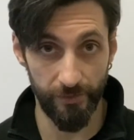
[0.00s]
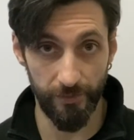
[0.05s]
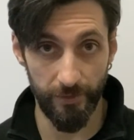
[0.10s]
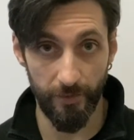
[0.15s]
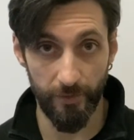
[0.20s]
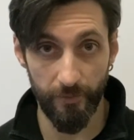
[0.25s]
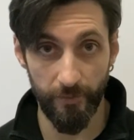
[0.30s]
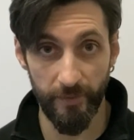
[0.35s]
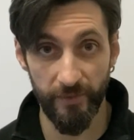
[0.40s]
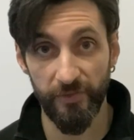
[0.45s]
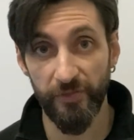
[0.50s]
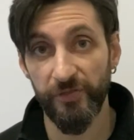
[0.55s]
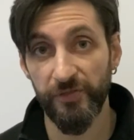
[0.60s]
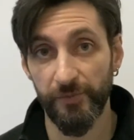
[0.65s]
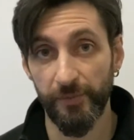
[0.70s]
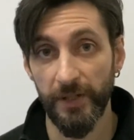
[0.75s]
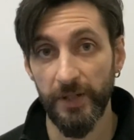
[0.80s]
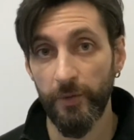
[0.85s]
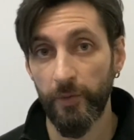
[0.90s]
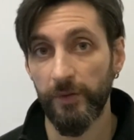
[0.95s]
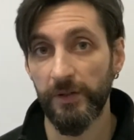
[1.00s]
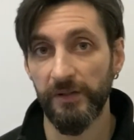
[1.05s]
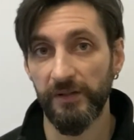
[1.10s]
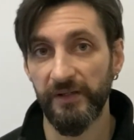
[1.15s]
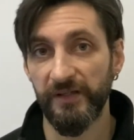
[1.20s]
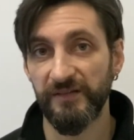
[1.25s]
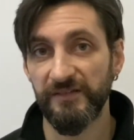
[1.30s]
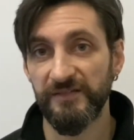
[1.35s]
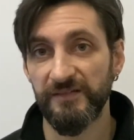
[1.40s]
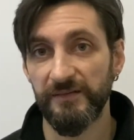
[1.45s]
look with 3/4
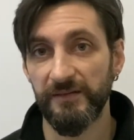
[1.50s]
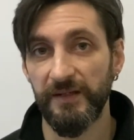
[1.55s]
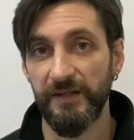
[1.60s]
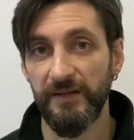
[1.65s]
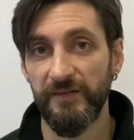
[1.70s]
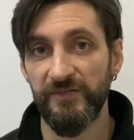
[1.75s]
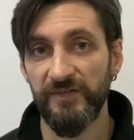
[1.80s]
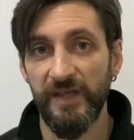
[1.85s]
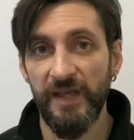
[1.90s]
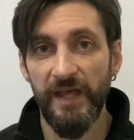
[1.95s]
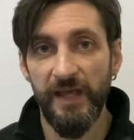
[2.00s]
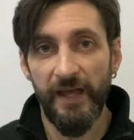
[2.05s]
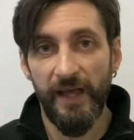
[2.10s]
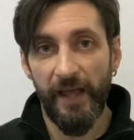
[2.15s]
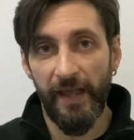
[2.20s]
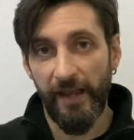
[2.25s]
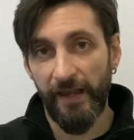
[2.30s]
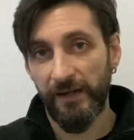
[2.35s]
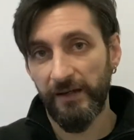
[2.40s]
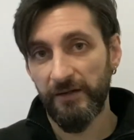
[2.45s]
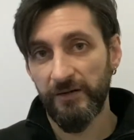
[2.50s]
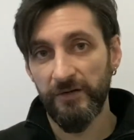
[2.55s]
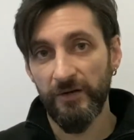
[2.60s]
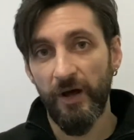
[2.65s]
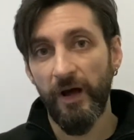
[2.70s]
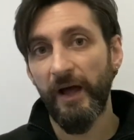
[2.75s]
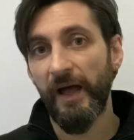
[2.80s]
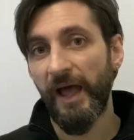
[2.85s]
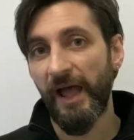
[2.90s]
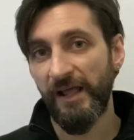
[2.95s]
length sleeves and
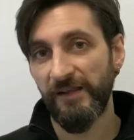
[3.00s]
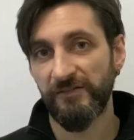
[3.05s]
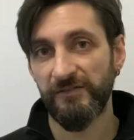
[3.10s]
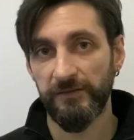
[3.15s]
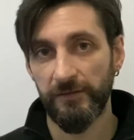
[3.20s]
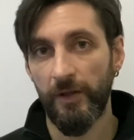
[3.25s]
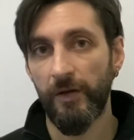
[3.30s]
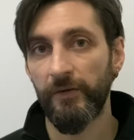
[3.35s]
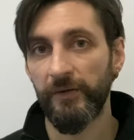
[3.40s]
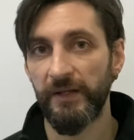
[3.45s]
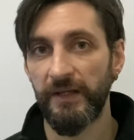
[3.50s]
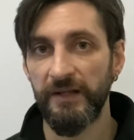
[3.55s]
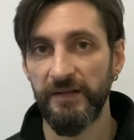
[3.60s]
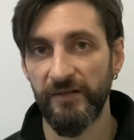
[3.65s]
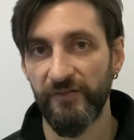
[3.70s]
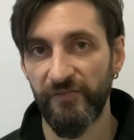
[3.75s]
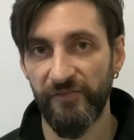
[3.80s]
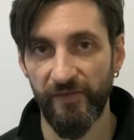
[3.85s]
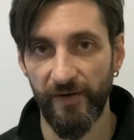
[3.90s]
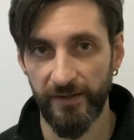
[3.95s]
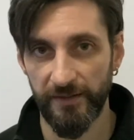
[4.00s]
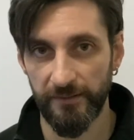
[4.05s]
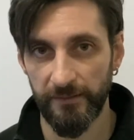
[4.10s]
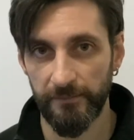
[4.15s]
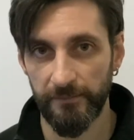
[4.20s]
not as long in the front.